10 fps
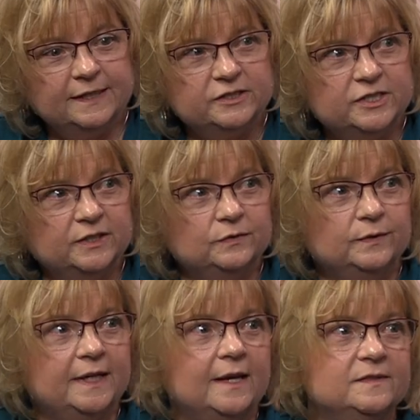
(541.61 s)
that
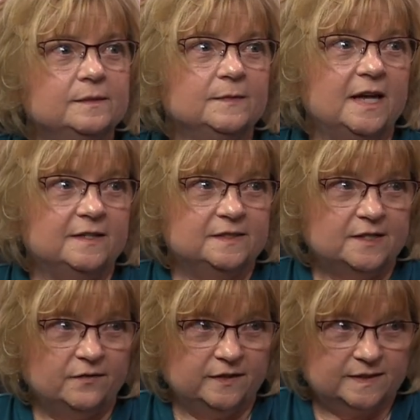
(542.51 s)
children have some kind of
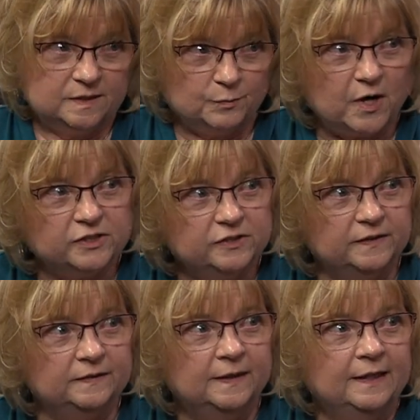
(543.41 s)

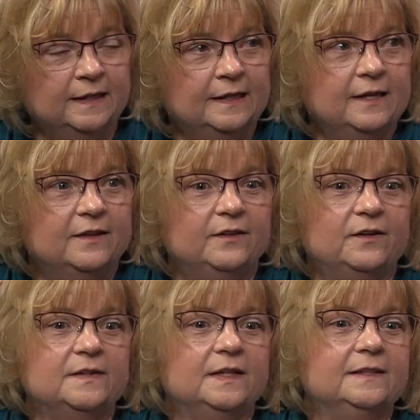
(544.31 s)
self-expression.
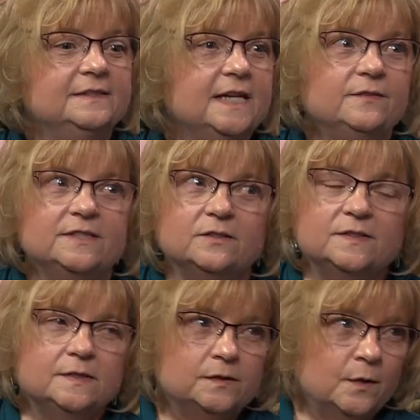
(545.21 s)
There, in Davis, there's
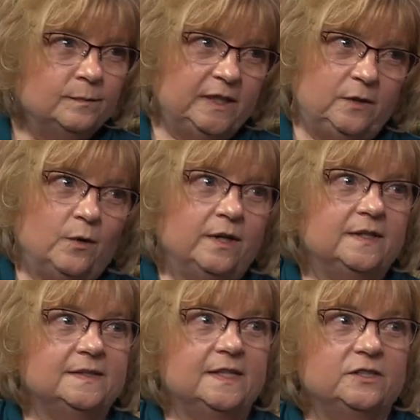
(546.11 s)
so many
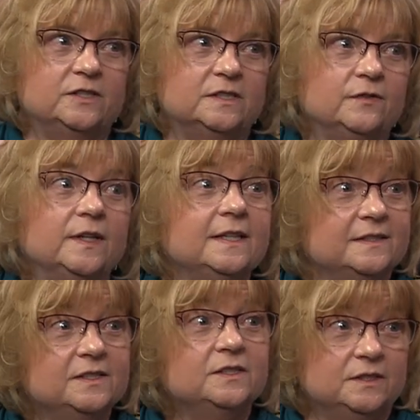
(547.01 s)
organizations for
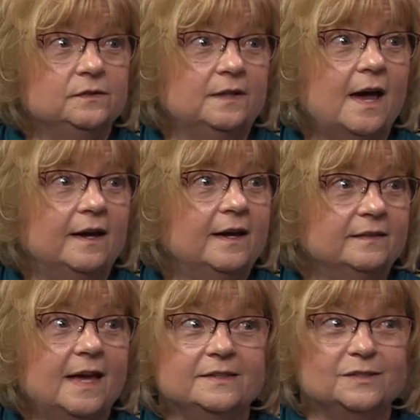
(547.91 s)
kids to do that,
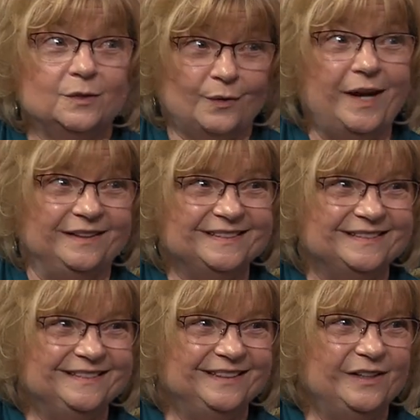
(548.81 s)
and that's great,
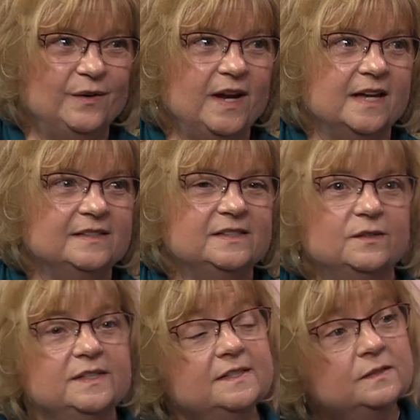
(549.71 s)
you know, and
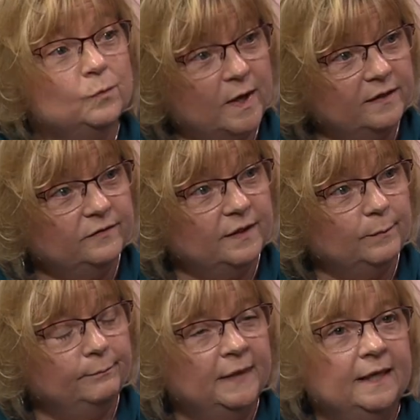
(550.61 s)
so this is one of
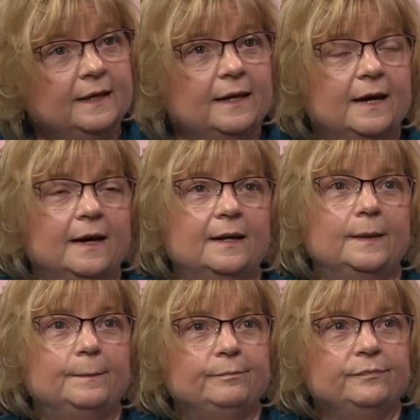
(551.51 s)
them.
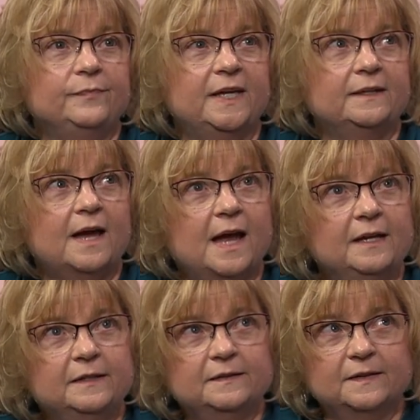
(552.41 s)
But I